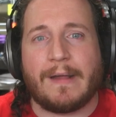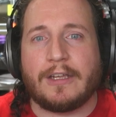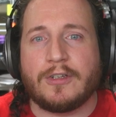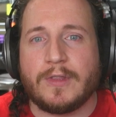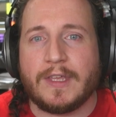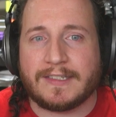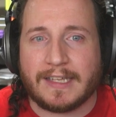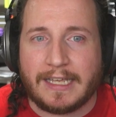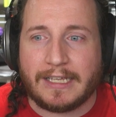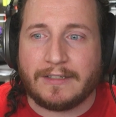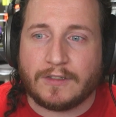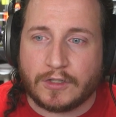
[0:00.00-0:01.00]
way to do this
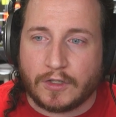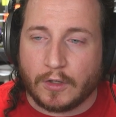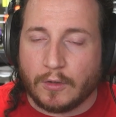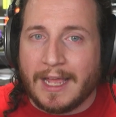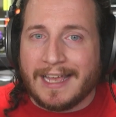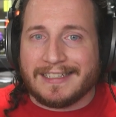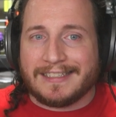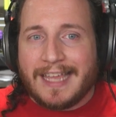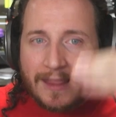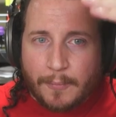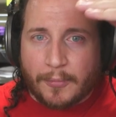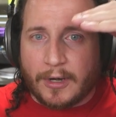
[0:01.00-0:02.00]
is to
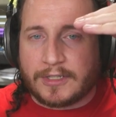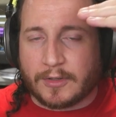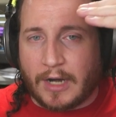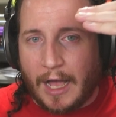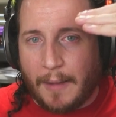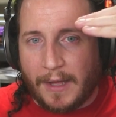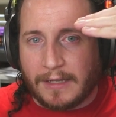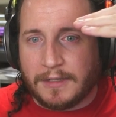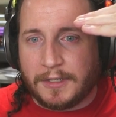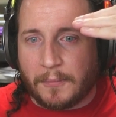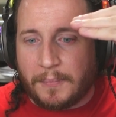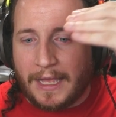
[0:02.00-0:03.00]
send the printer up a
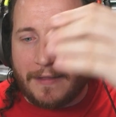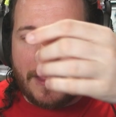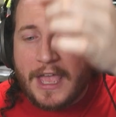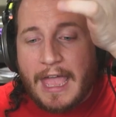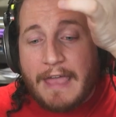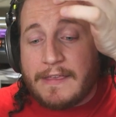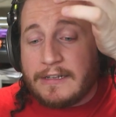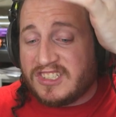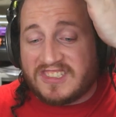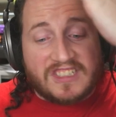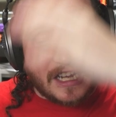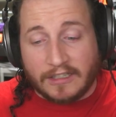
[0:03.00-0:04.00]
little bit and then
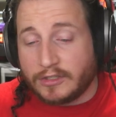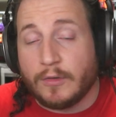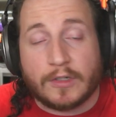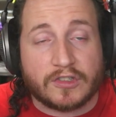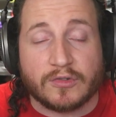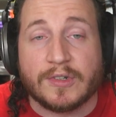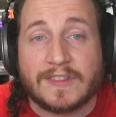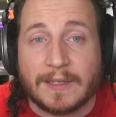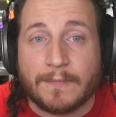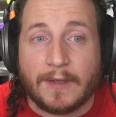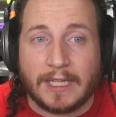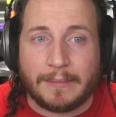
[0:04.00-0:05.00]
just tell it to extrude
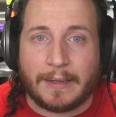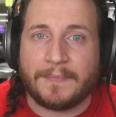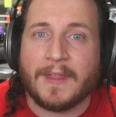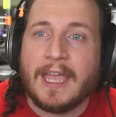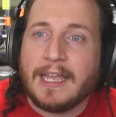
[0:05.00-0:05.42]
some filament.